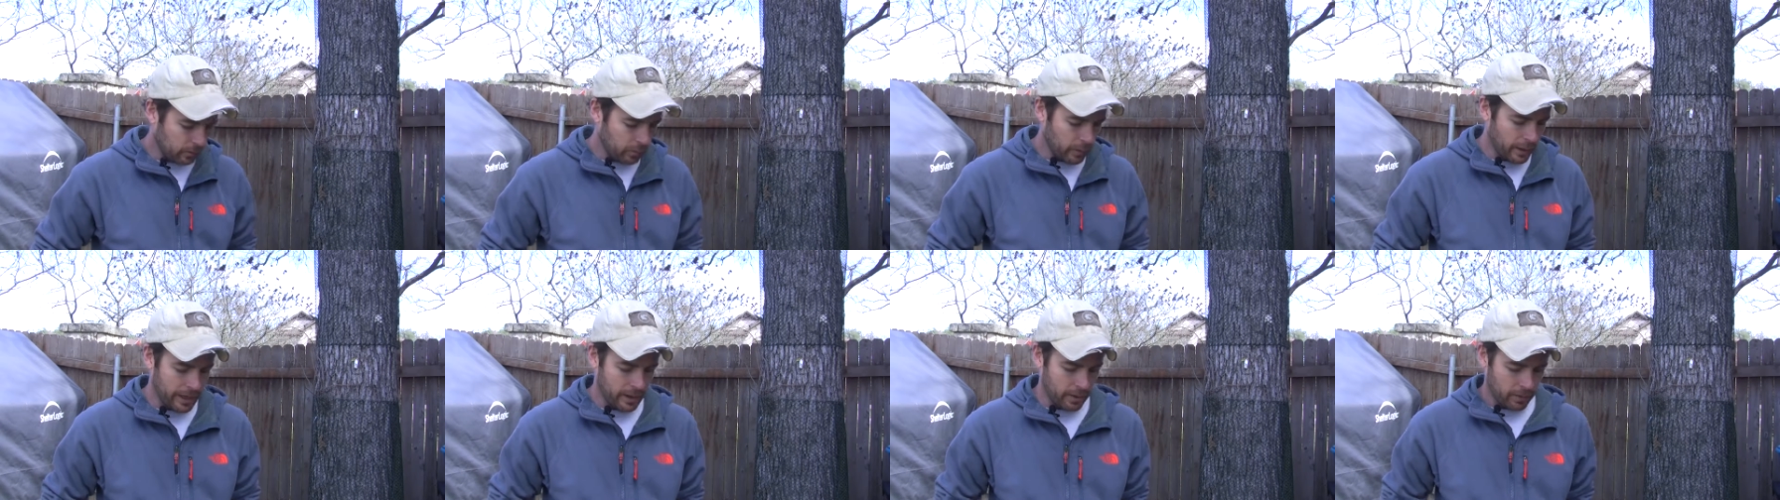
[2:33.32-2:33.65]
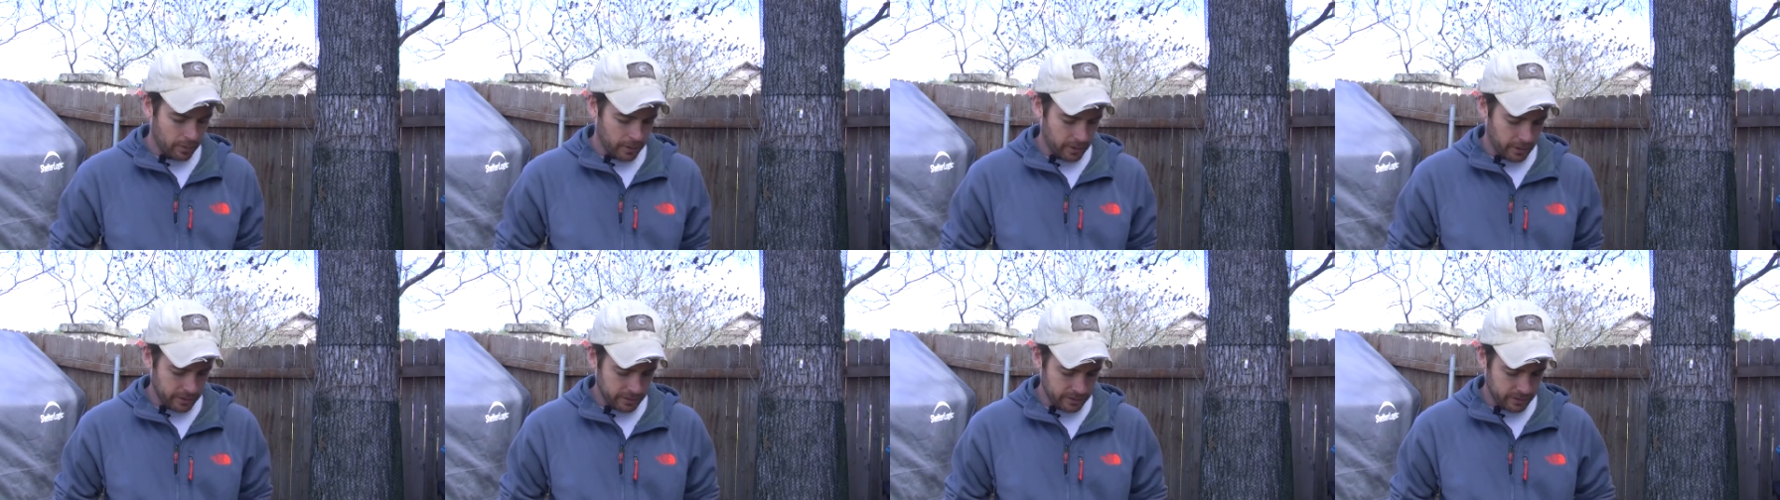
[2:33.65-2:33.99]
way it
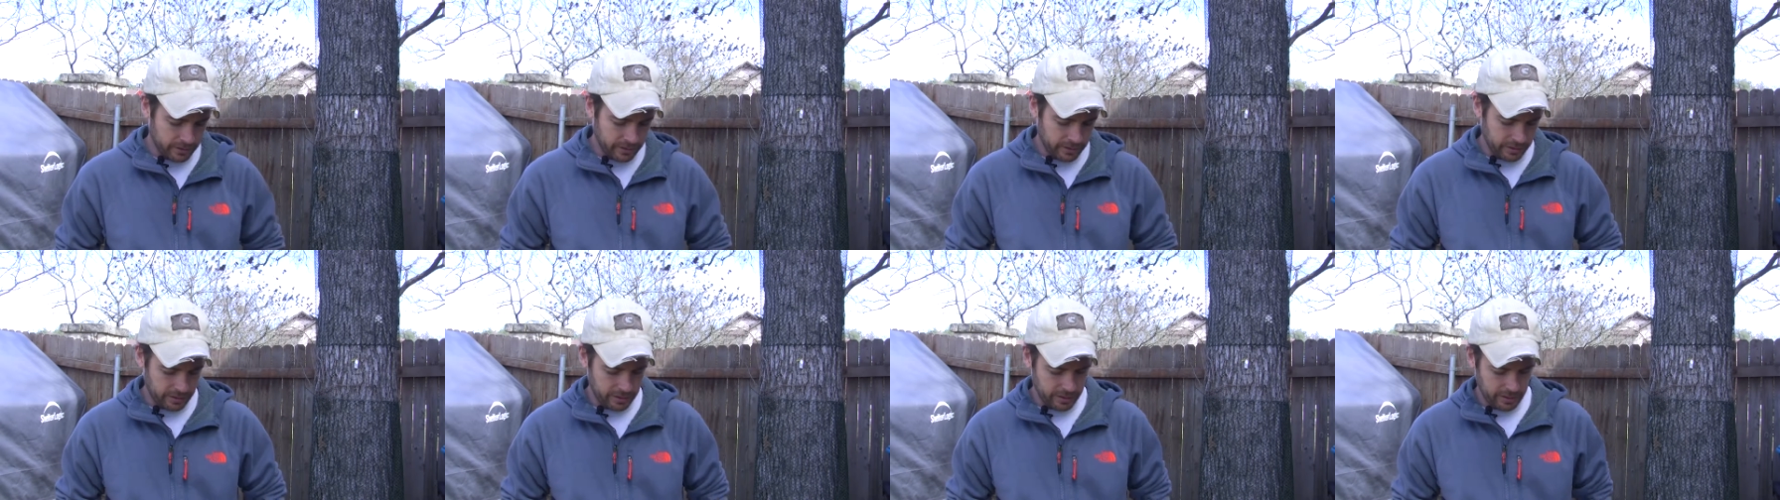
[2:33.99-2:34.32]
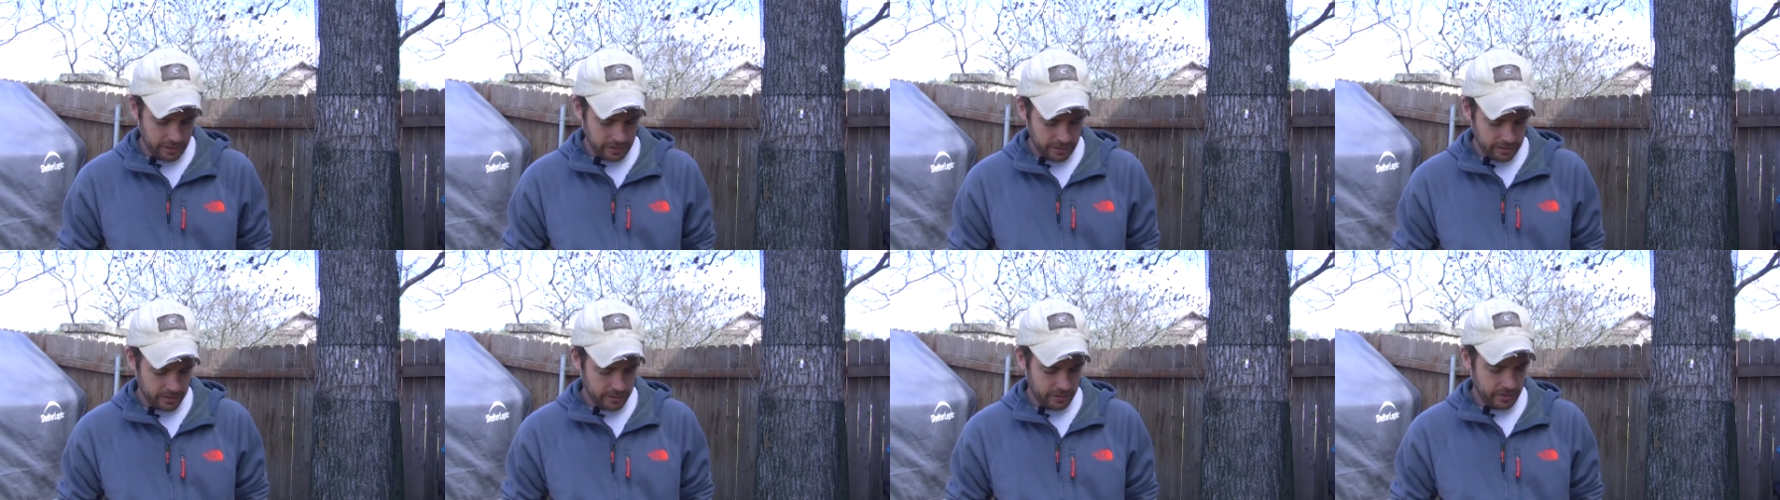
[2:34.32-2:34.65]
works is it
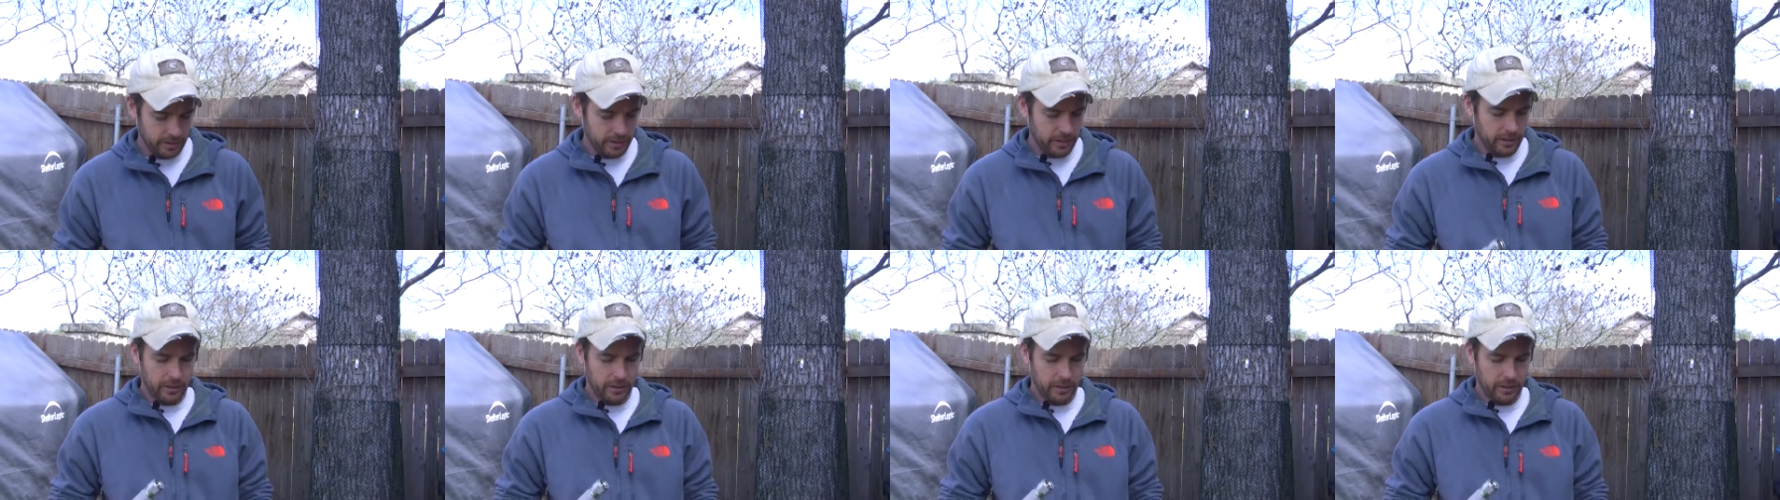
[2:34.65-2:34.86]
just,